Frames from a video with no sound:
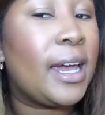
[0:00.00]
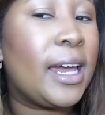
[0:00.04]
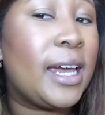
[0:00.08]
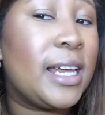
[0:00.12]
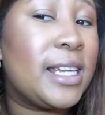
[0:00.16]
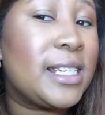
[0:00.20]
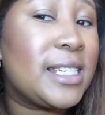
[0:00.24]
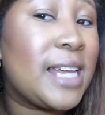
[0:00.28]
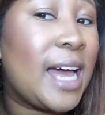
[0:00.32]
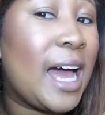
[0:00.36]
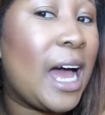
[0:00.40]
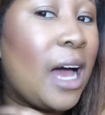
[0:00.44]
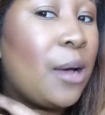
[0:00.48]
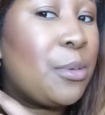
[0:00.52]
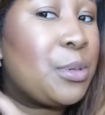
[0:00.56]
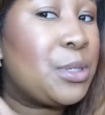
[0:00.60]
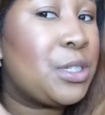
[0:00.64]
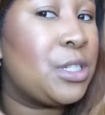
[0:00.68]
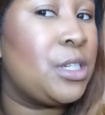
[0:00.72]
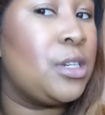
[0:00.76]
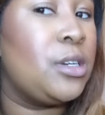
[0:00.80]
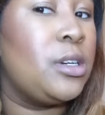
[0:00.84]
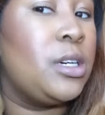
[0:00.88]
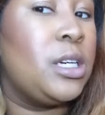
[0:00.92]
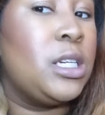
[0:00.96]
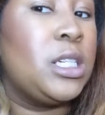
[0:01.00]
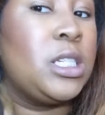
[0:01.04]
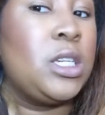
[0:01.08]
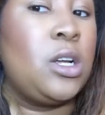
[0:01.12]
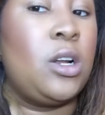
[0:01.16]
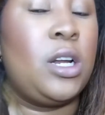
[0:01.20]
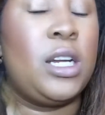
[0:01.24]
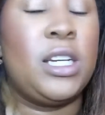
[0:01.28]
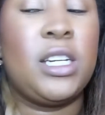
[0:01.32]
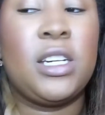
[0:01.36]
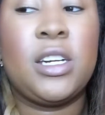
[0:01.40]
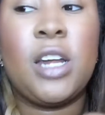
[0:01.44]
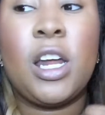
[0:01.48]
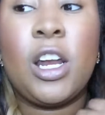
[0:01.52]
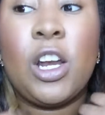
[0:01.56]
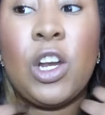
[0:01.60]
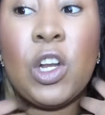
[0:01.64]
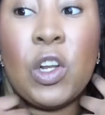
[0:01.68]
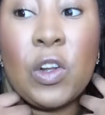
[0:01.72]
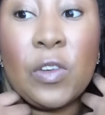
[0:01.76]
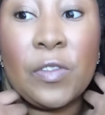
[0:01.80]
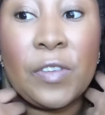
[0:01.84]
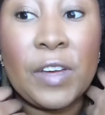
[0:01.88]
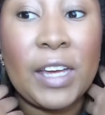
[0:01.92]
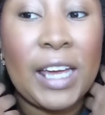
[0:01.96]
It is absolutely solid and I
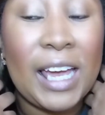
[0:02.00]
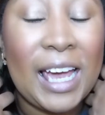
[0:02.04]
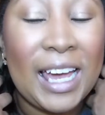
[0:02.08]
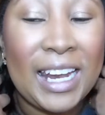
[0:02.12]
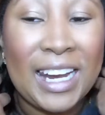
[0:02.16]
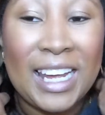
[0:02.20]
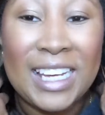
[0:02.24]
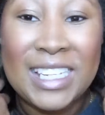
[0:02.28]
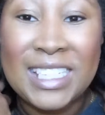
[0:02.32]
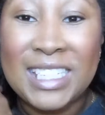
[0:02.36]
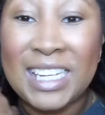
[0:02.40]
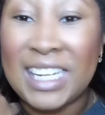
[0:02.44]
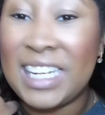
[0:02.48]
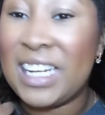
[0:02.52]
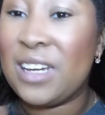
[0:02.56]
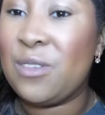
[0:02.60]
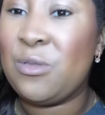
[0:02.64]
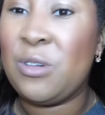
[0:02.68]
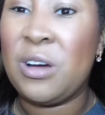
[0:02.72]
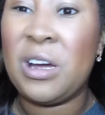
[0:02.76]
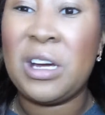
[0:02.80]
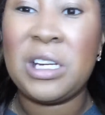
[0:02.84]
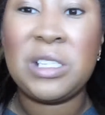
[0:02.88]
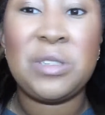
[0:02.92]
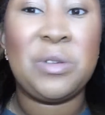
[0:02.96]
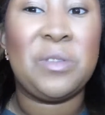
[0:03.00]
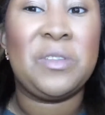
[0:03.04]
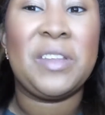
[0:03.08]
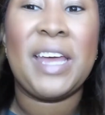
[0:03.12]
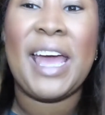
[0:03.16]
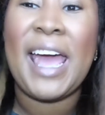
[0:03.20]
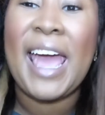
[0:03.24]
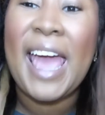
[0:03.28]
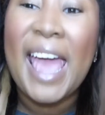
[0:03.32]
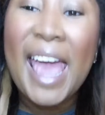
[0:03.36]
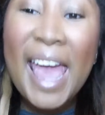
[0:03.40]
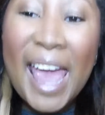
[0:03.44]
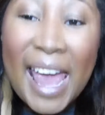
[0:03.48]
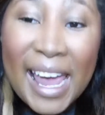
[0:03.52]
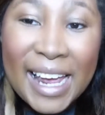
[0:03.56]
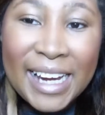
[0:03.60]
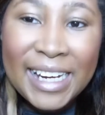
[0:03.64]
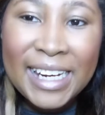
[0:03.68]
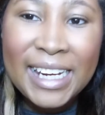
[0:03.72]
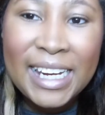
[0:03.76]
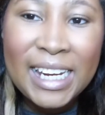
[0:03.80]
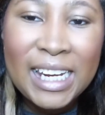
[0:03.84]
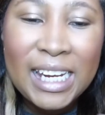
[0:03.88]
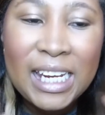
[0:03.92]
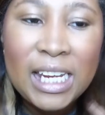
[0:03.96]
love it. And I said it works with
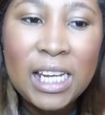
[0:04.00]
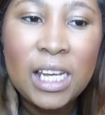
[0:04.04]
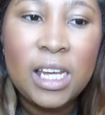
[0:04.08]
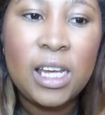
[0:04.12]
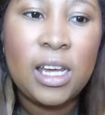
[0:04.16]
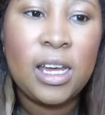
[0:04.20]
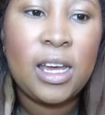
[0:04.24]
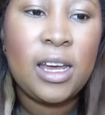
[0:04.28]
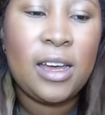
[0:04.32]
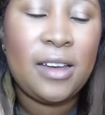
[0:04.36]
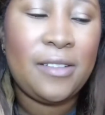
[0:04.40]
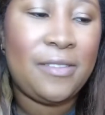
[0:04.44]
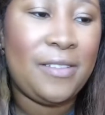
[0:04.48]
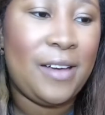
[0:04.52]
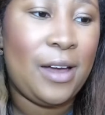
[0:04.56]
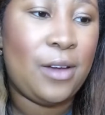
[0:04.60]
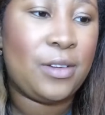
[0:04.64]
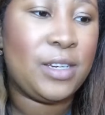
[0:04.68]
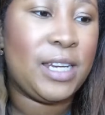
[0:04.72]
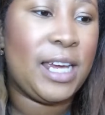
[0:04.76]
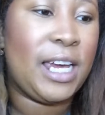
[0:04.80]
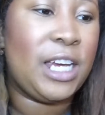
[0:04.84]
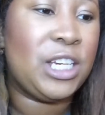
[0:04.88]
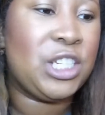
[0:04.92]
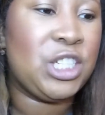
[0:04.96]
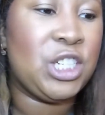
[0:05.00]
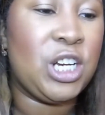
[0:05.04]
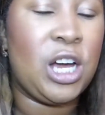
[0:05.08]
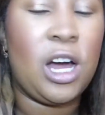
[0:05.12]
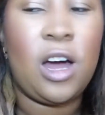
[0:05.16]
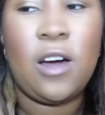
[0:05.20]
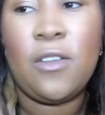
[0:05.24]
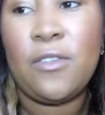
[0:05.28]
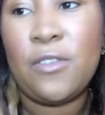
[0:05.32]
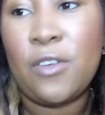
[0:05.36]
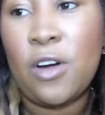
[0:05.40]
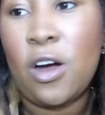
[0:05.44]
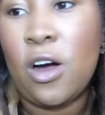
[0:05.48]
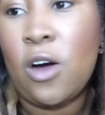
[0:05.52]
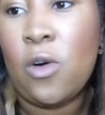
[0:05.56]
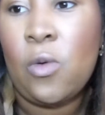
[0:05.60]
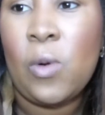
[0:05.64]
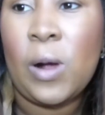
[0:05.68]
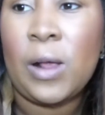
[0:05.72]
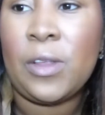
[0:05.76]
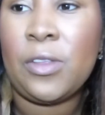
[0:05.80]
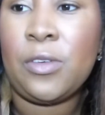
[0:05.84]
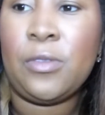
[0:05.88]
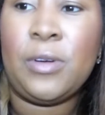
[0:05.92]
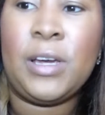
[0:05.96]
any foundation that I've got,
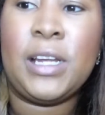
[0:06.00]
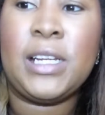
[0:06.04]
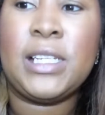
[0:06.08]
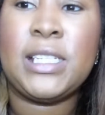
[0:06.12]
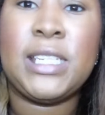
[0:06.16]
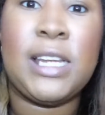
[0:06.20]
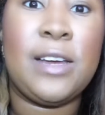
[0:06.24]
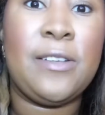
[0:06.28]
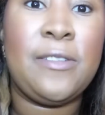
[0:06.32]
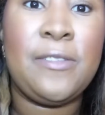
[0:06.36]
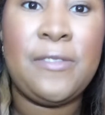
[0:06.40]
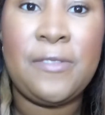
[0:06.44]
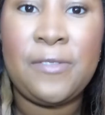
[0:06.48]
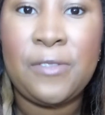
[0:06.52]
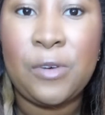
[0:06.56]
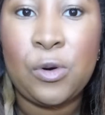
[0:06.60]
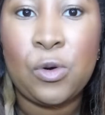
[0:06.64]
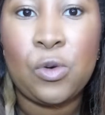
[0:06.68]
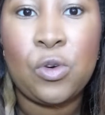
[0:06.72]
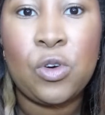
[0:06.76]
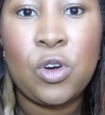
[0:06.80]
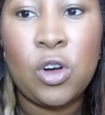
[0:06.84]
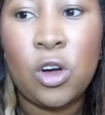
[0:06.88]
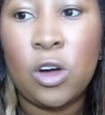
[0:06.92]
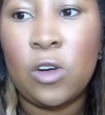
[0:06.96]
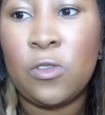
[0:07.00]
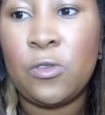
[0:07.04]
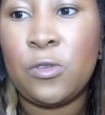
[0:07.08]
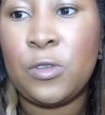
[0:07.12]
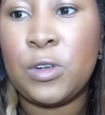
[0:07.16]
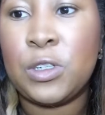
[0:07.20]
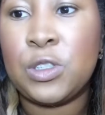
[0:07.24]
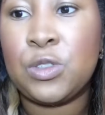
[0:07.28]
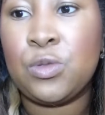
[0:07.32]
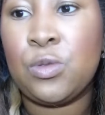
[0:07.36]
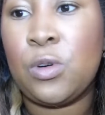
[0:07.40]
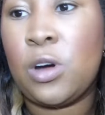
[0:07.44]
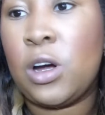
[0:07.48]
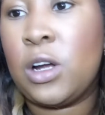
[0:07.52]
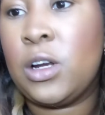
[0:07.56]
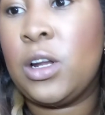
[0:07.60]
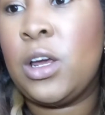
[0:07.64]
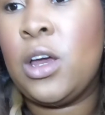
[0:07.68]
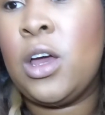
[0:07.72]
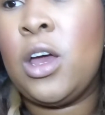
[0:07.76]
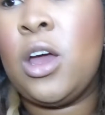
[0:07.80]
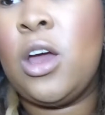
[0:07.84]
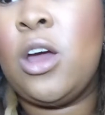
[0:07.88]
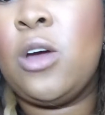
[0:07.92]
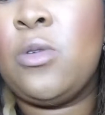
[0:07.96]
whether it's a full coverage one,
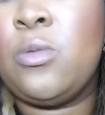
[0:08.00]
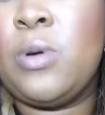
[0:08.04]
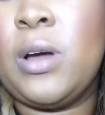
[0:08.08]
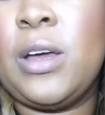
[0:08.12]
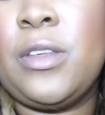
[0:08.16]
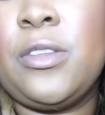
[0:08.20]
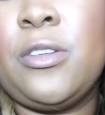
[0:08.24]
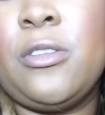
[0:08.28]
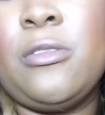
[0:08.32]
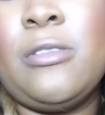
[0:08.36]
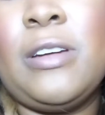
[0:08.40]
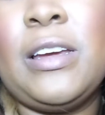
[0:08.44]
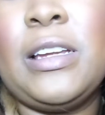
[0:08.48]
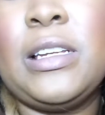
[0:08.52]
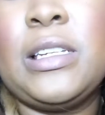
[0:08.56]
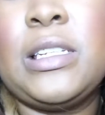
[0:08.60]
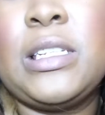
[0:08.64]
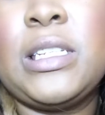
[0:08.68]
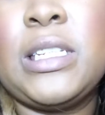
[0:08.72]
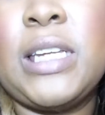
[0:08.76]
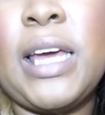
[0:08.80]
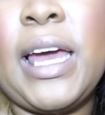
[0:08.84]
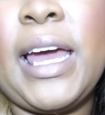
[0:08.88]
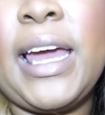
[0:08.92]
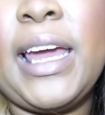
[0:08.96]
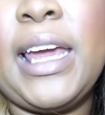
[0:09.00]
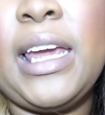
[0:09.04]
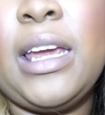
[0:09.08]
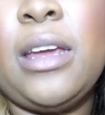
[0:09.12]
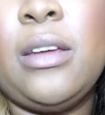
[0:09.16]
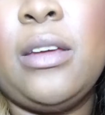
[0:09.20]
whether it's a